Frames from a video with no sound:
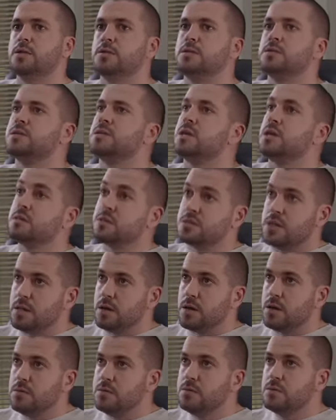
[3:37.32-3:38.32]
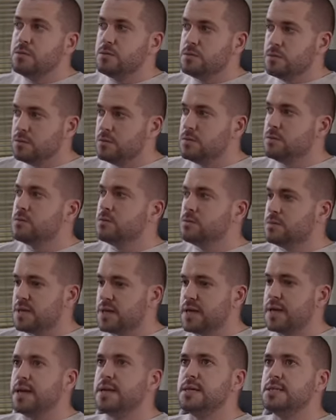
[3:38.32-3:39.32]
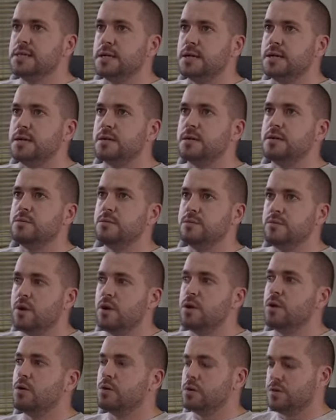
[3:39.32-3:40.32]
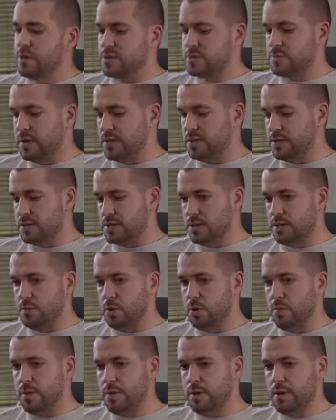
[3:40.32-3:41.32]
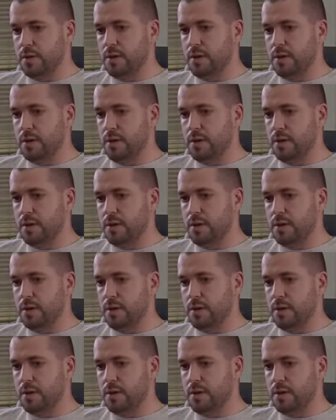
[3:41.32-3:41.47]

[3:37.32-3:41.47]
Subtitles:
Seriously, though, take it easy. We've got a load of expenses at the moment.